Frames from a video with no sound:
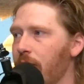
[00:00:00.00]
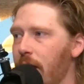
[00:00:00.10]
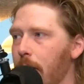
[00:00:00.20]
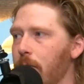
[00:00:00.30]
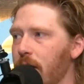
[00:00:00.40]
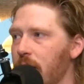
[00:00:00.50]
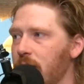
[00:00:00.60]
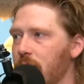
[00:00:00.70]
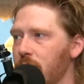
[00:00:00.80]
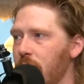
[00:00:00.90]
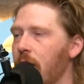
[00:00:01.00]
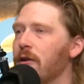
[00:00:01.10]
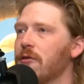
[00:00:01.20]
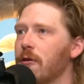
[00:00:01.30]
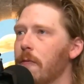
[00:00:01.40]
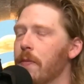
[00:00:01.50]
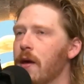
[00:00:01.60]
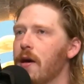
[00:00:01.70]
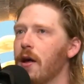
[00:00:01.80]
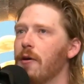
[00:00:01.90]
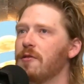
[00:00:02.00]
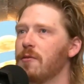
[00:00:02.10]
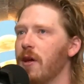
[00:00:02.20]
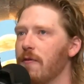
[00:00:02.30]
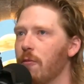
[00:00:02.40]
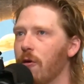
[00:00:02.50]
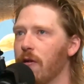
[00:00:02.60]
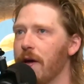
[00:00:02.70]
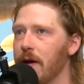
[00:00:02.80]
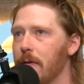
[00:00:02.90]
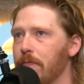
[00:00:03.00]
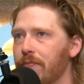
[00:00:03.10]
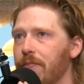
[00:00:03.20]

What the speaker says: of that place. And also, it always seemed to have more like